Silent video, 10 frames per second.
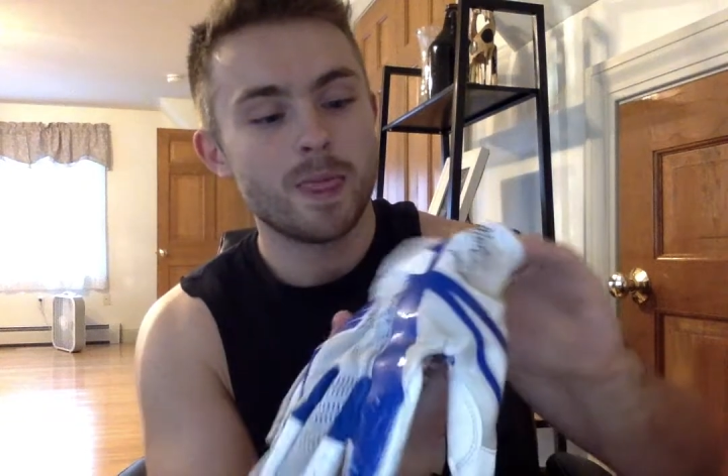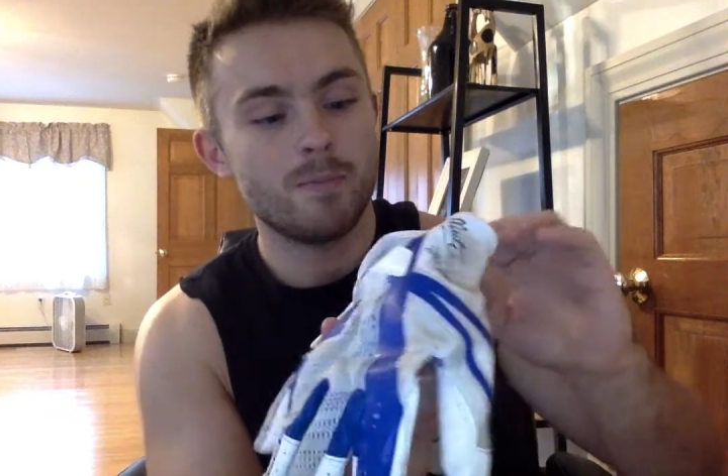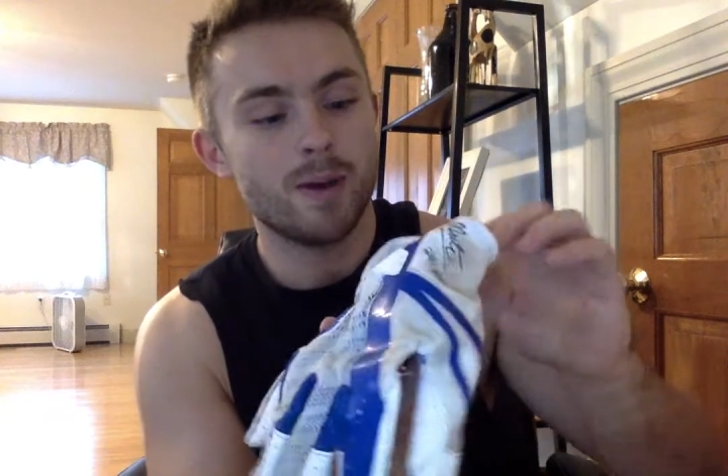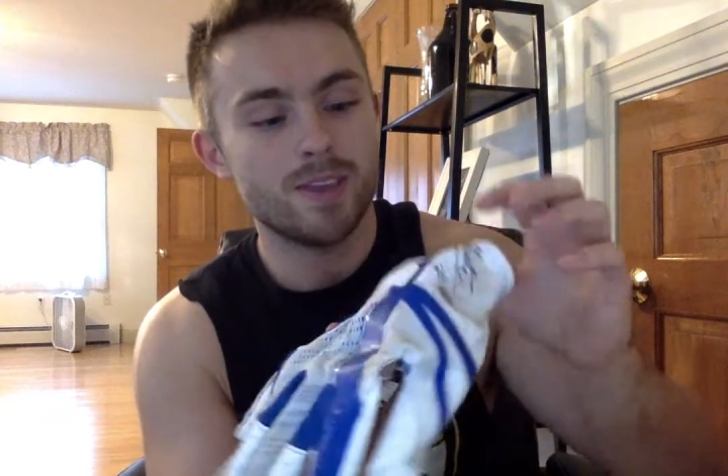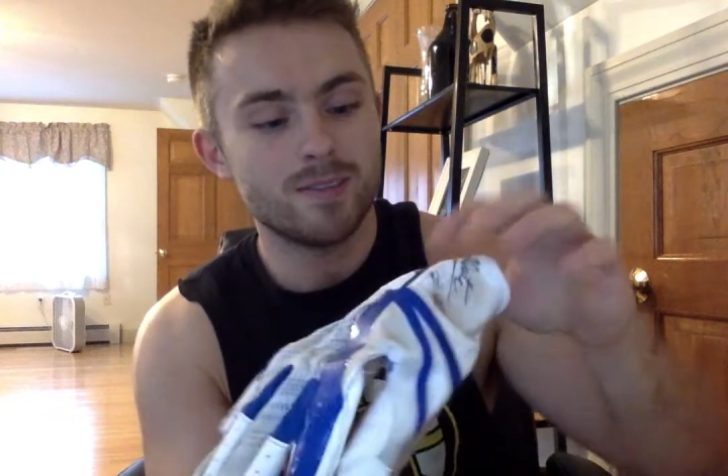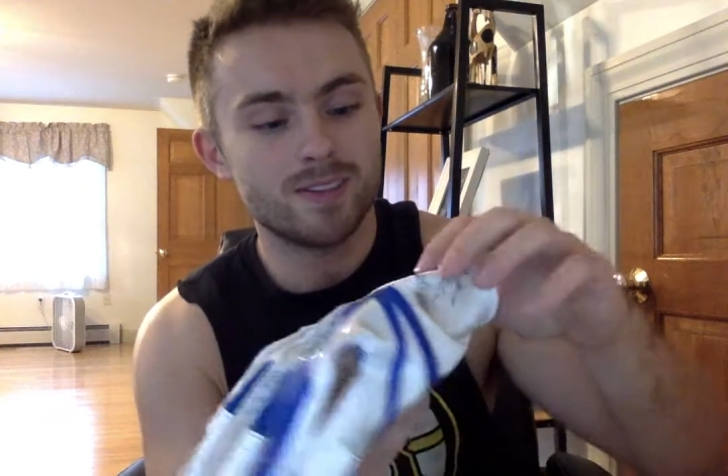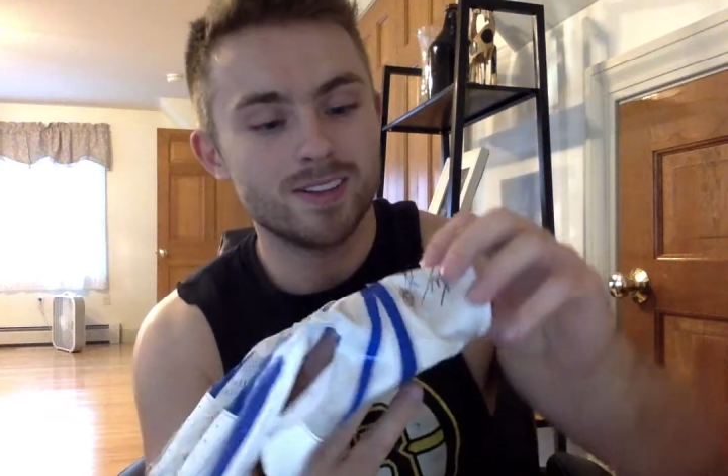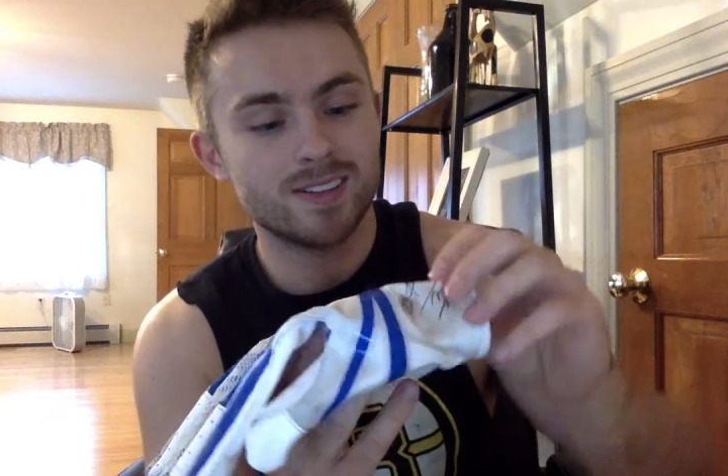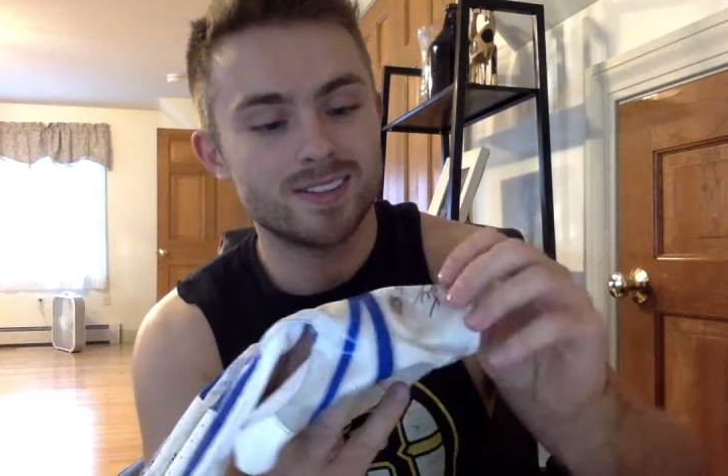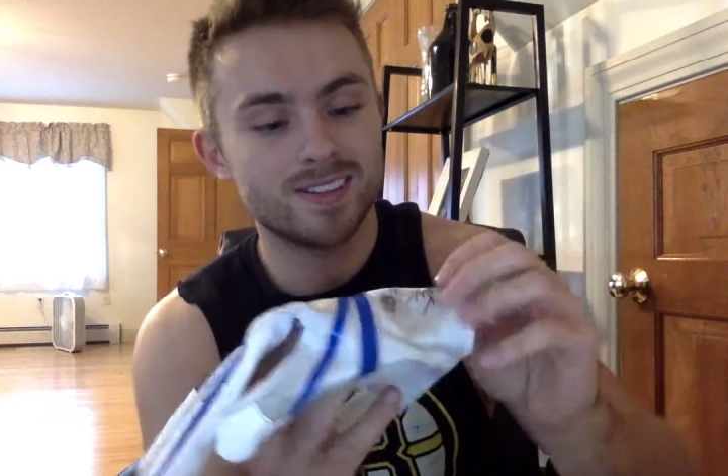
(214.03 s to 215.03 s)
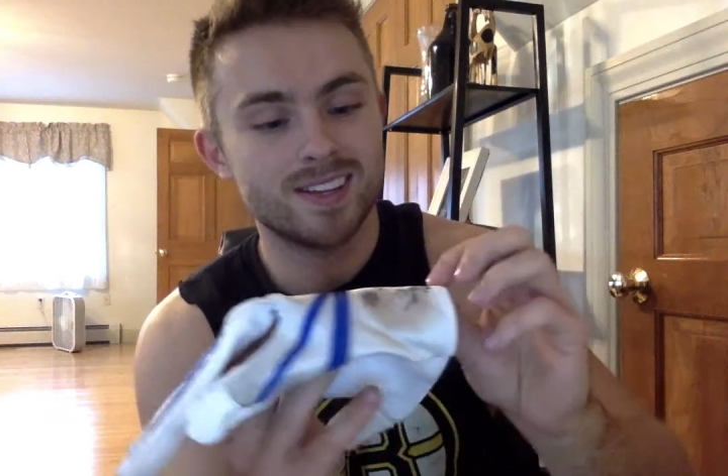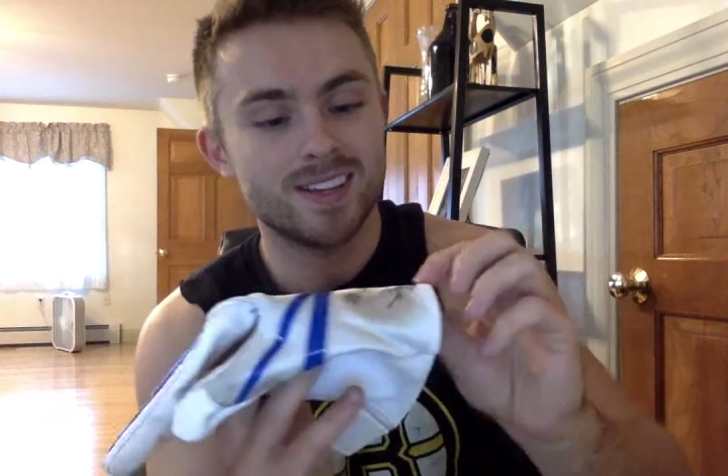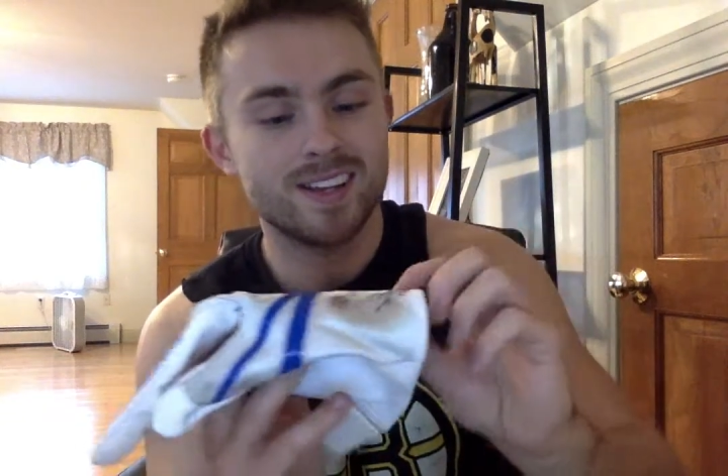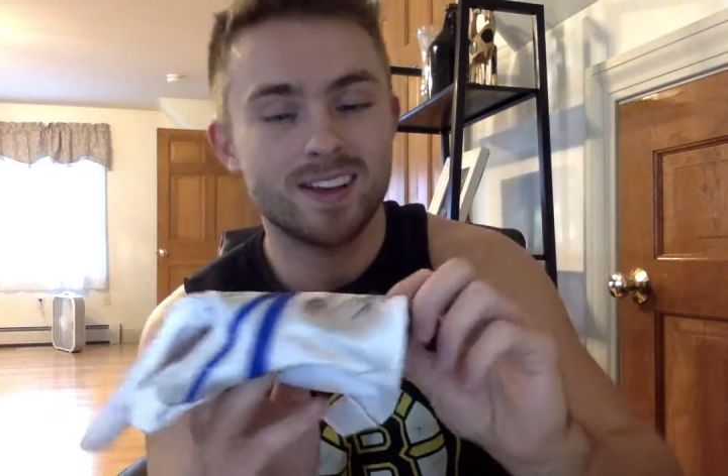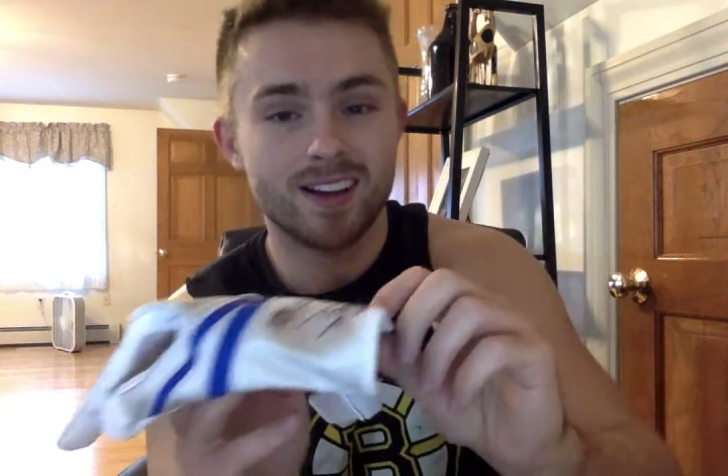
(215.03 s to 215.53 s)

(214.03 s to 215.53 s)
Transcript: But you can see